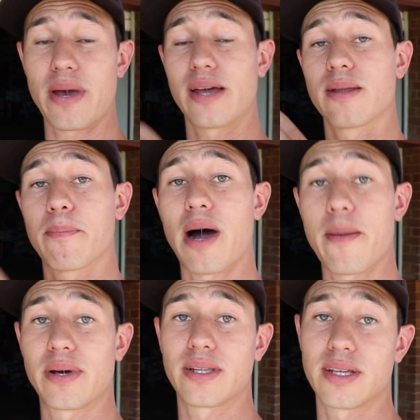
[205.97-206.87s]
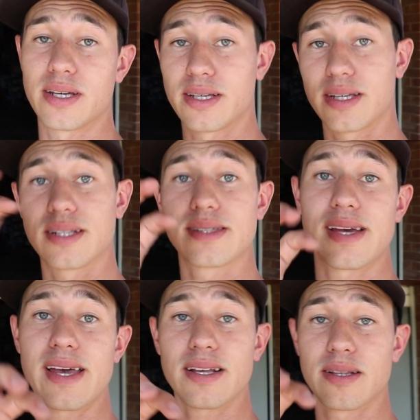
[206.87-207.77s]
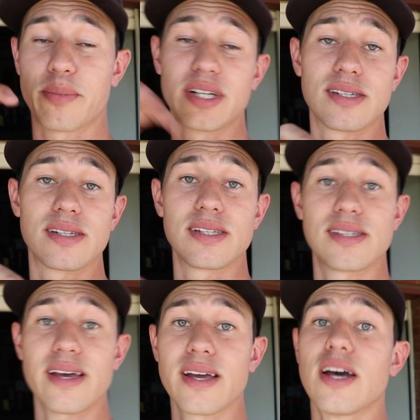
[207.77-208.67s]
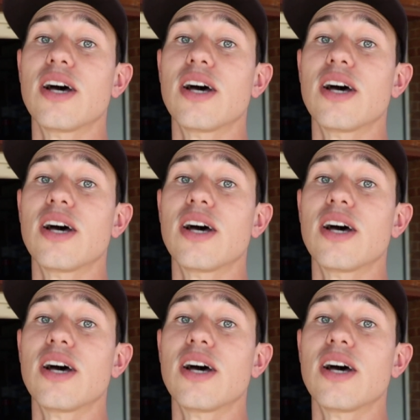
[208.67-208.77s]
and the intake, the printed intake.